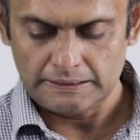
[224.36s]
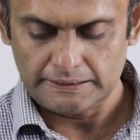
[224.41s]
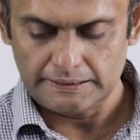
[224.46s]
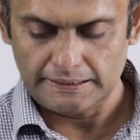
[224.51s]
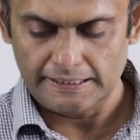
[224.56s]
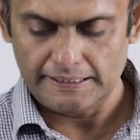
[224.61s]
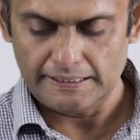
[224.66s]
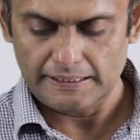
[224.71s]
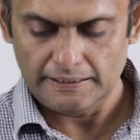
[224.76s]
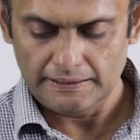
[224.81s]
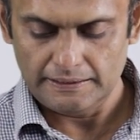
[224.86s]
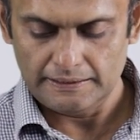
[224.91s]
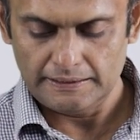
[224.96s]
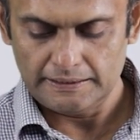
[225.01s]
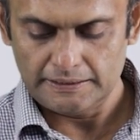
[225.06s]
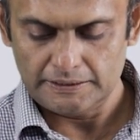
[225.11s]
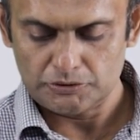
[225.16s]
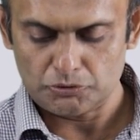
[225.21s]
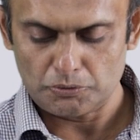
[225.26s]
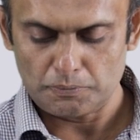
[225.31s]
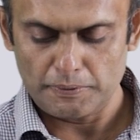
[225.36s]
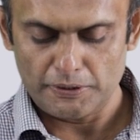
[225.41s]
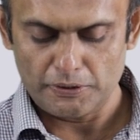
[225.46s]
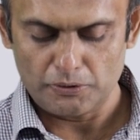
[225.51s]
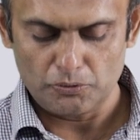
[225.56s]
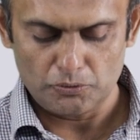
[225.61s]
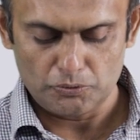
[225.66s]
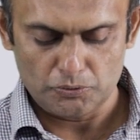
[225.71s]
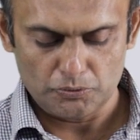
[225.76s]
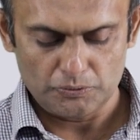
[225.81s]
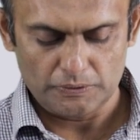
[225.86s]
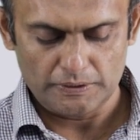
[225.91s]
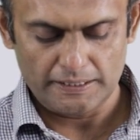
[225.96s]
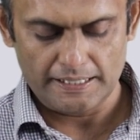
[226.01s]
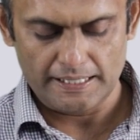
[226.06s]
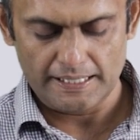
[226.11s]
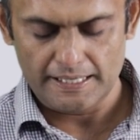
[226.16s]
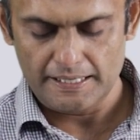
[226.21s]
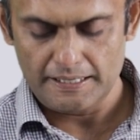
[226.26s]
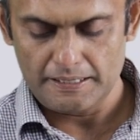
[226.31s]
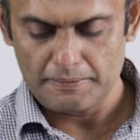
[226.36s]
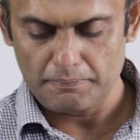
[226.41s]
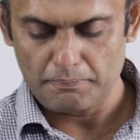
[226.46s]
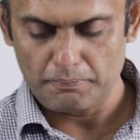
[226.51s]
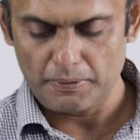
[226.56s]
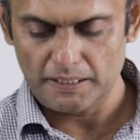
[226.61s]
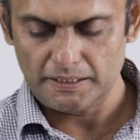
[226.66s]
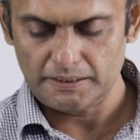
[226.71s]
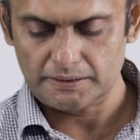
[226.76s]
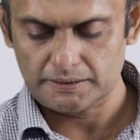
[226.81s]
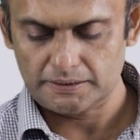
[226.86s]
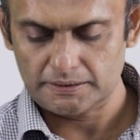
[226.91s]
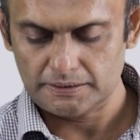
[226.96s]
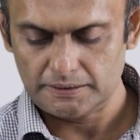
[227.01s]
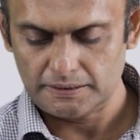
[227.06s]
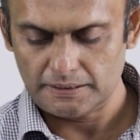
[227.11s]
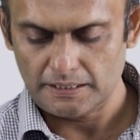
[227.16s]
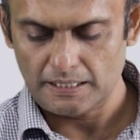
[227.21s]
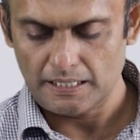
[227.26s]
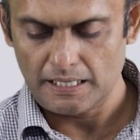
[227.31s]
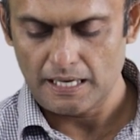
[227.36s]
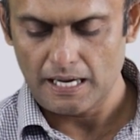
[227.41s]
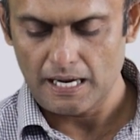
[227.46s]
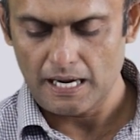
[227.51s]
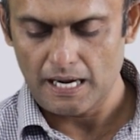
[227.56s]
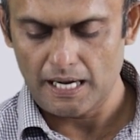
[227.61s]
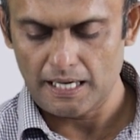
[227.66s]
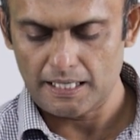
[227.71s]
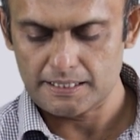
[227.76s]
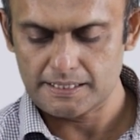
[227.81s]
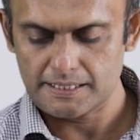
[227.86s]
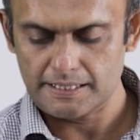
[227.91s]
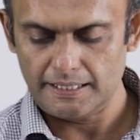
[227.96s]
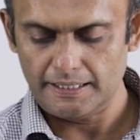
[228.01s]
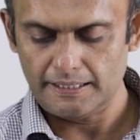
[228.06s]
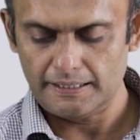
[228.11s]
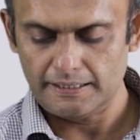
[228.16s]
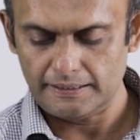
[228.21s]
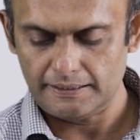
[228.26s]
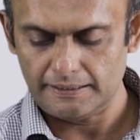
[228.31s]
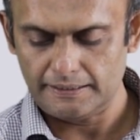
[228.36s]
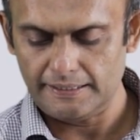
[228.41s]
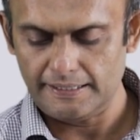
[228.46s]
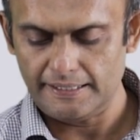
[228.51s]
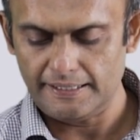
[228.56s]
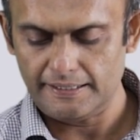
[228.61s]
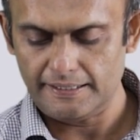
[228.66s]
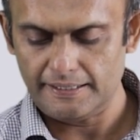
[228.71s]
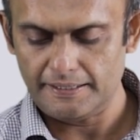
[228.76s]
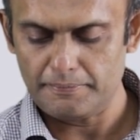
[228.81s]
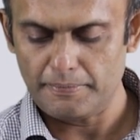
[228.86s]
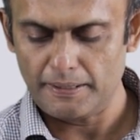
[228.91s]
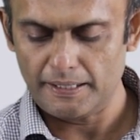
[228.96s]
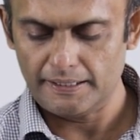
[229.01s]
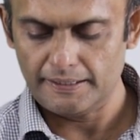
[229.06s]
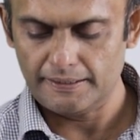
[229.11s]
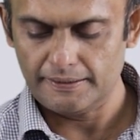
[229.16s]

TL should be equal to T plus RC dt by